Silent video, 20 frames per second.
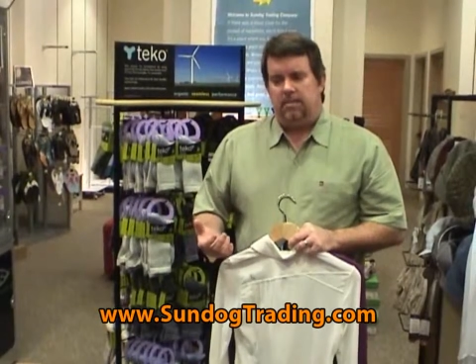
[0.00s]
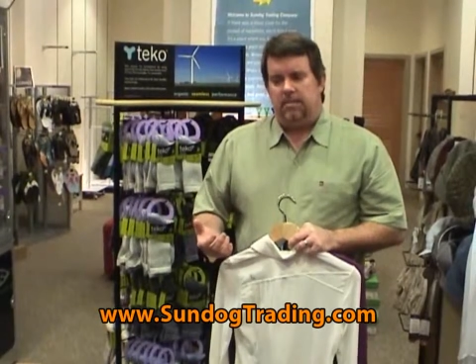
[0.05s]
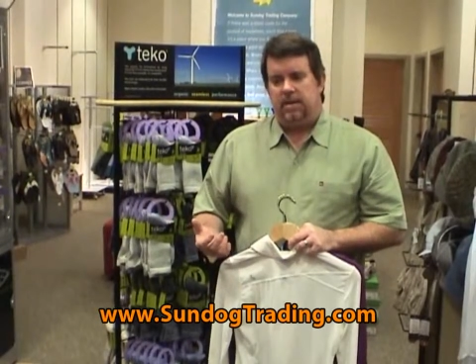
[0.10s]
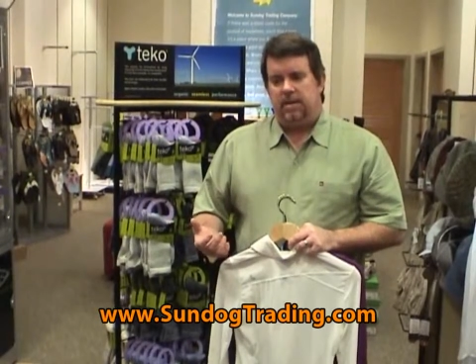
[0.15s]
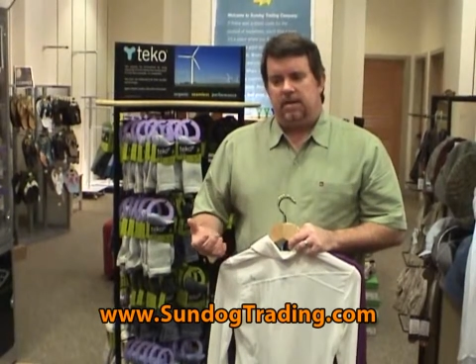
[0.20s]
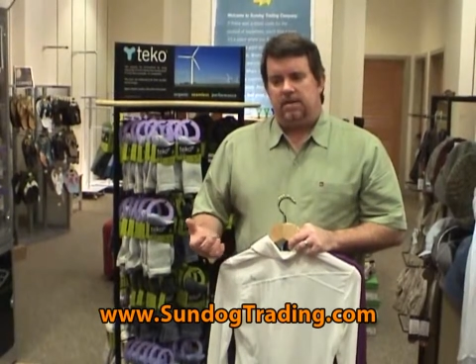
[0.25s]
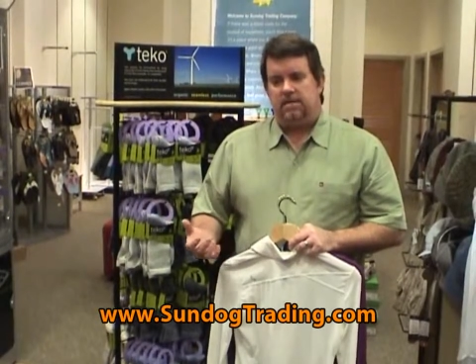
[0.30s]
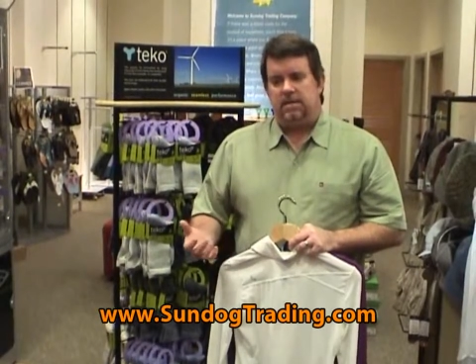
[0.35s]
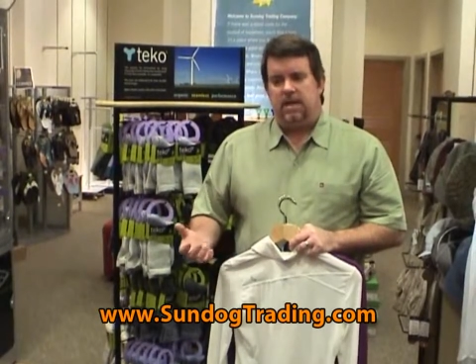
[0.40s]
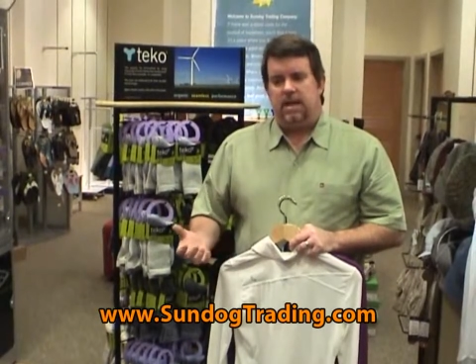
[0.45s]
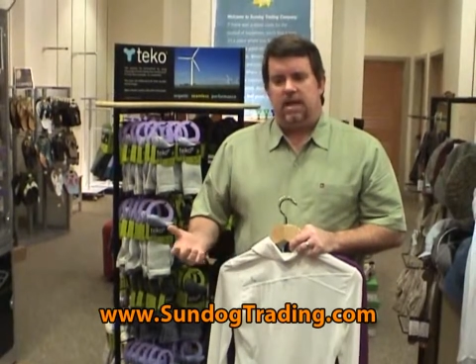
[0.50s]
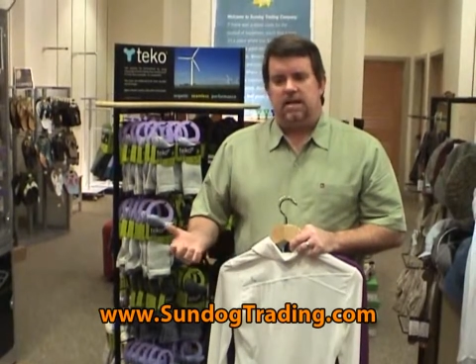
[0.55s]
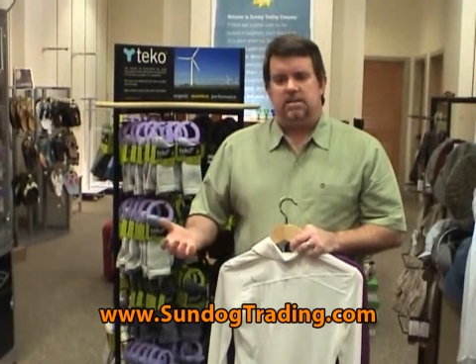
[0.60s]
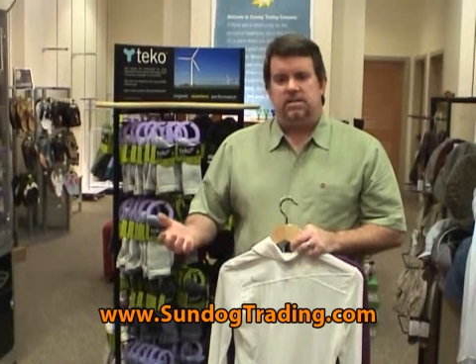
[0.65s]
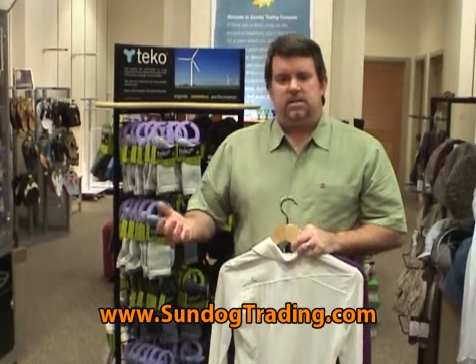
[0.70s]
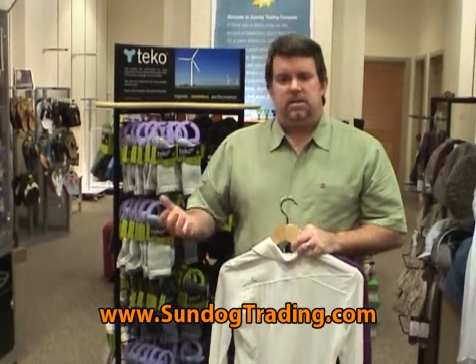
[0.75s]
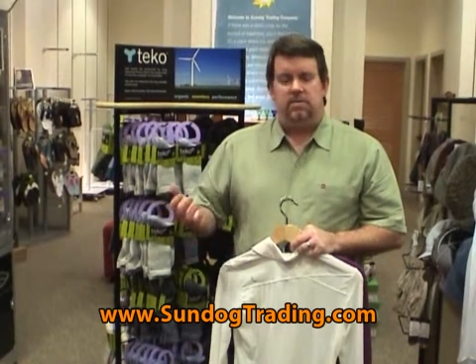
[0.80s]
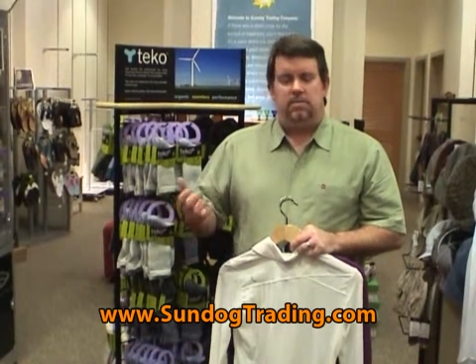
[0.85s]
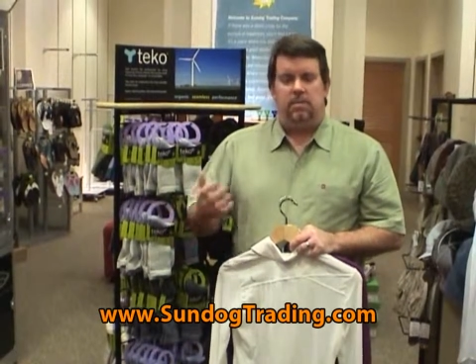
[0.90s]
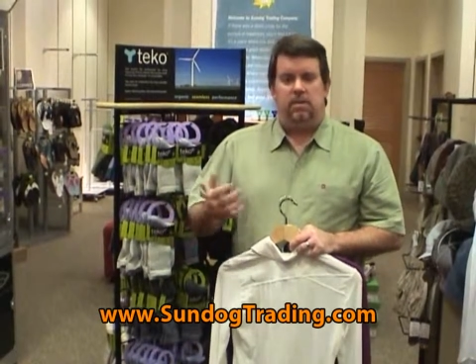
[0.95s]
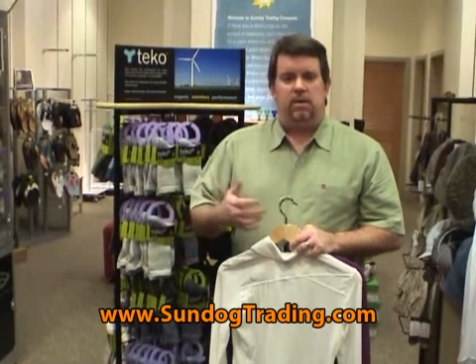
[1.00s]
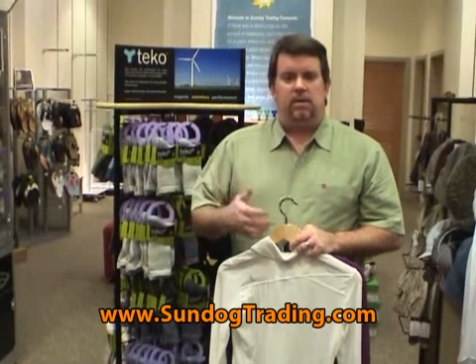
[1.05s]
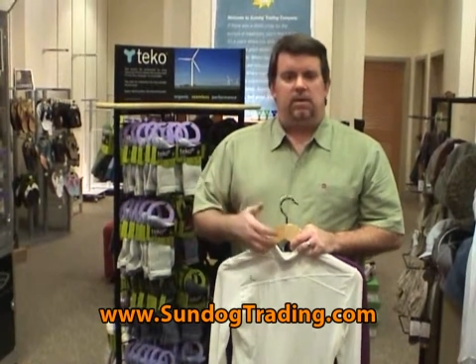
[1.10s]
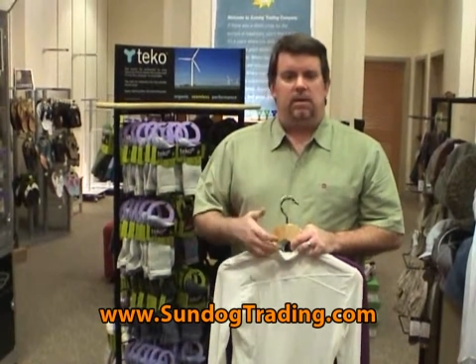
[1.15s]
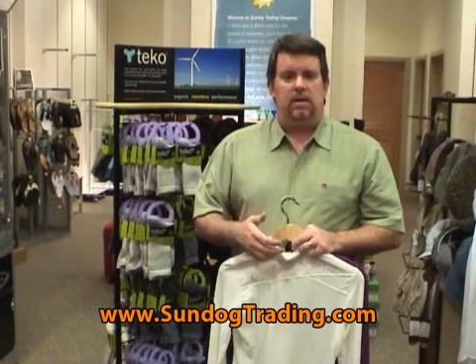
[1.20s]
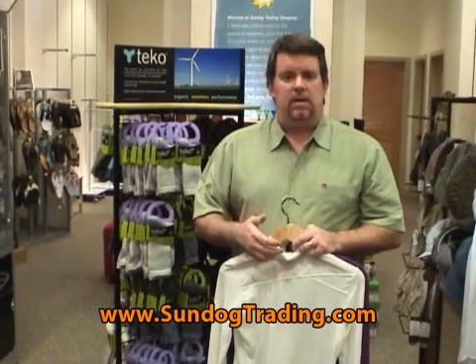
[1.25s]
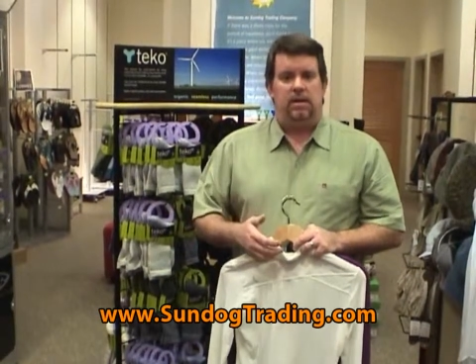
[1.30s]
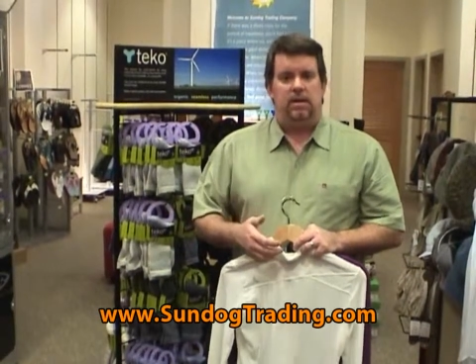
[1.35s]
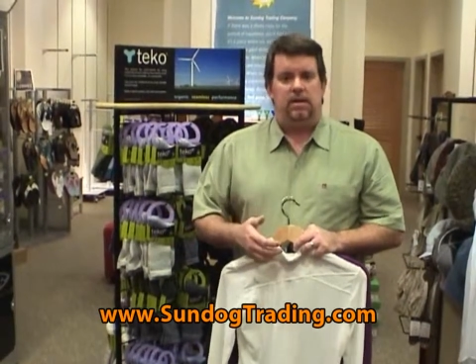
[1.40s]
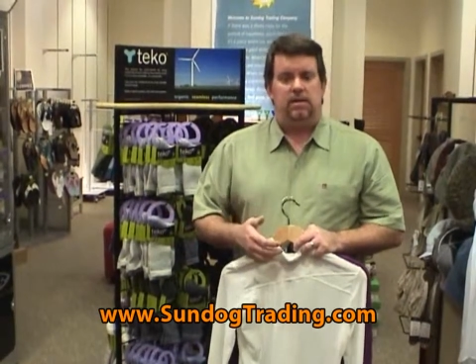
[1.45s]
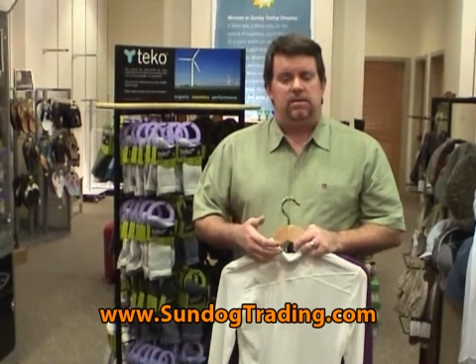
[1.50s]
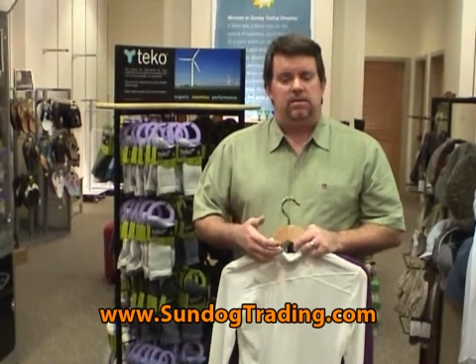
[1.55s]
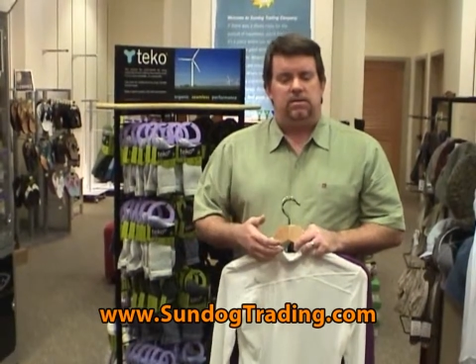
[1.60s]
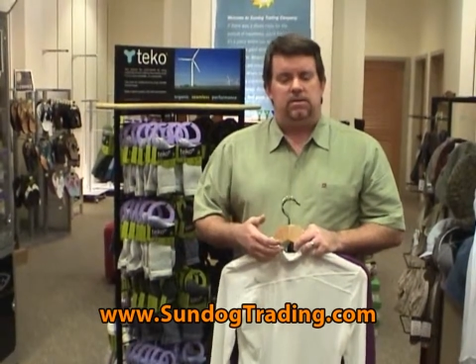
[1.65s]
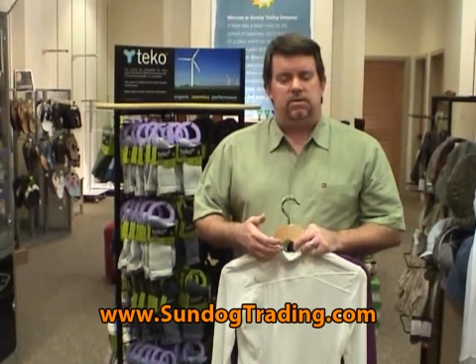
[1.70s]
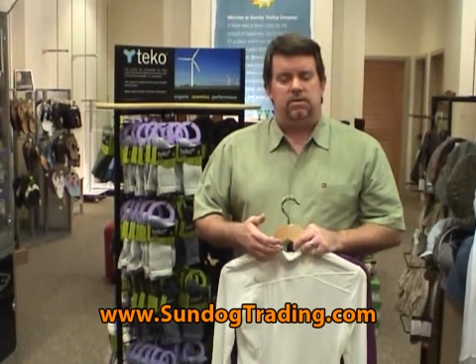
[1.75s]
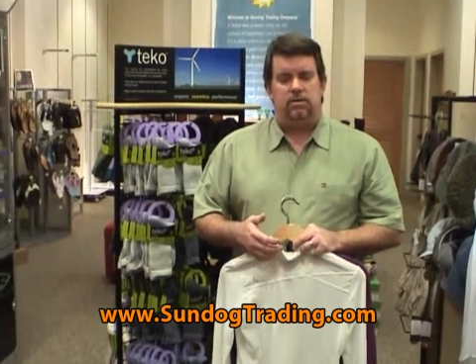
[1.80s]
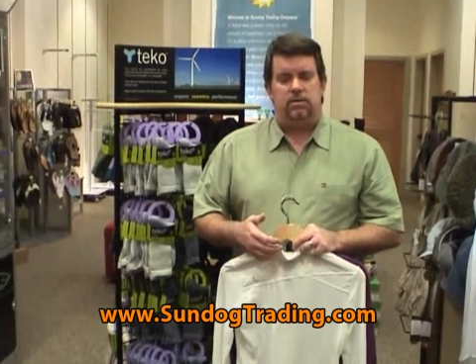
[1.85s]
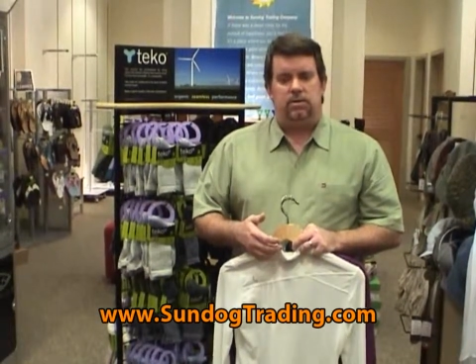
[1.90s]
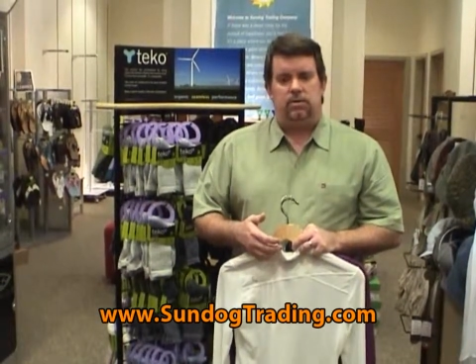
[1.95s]
because it has the ability
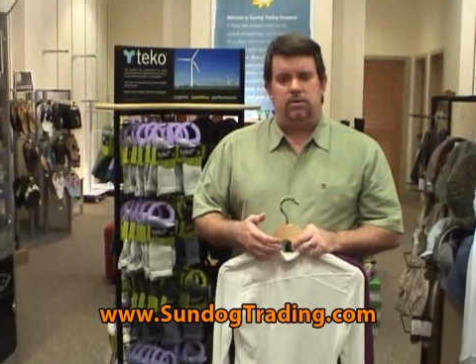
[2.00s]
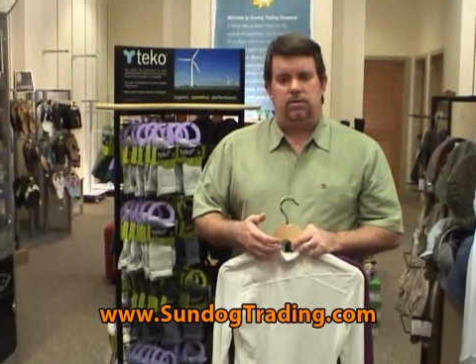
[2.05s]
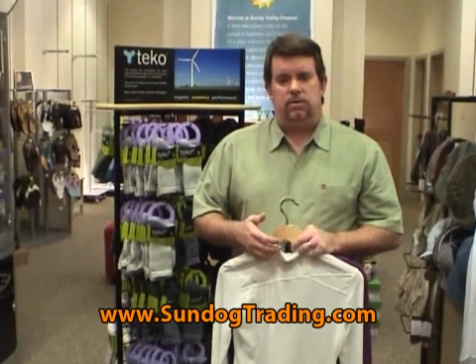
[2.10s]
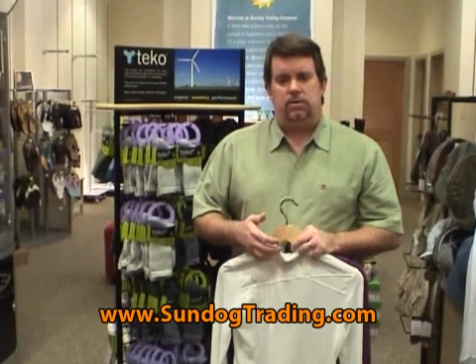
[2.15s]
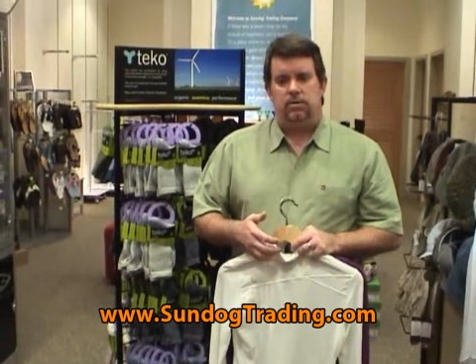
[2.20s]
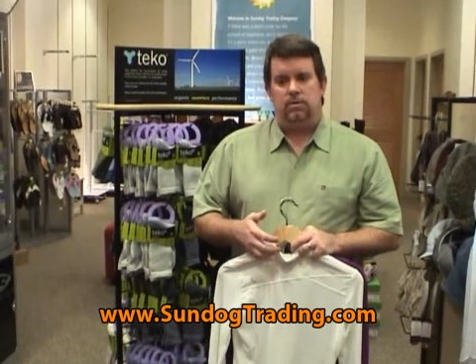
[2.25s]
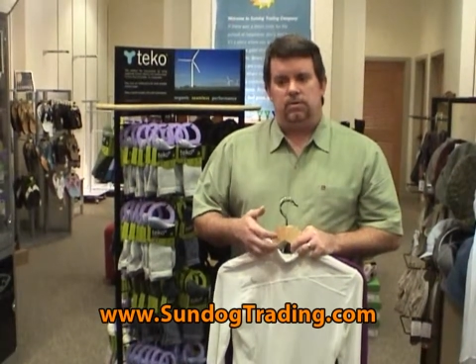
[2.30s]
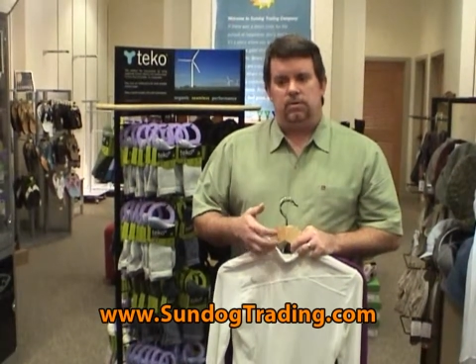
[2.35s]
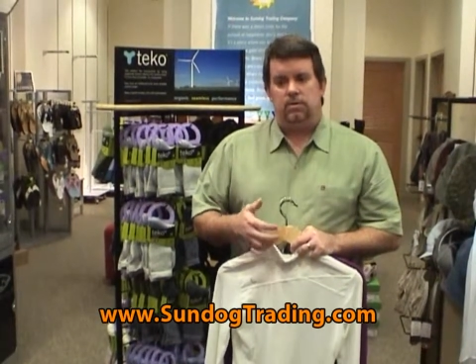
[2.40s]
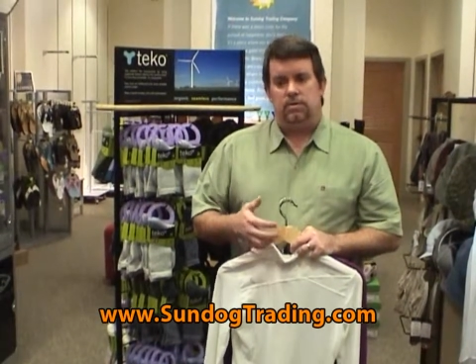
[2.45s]
to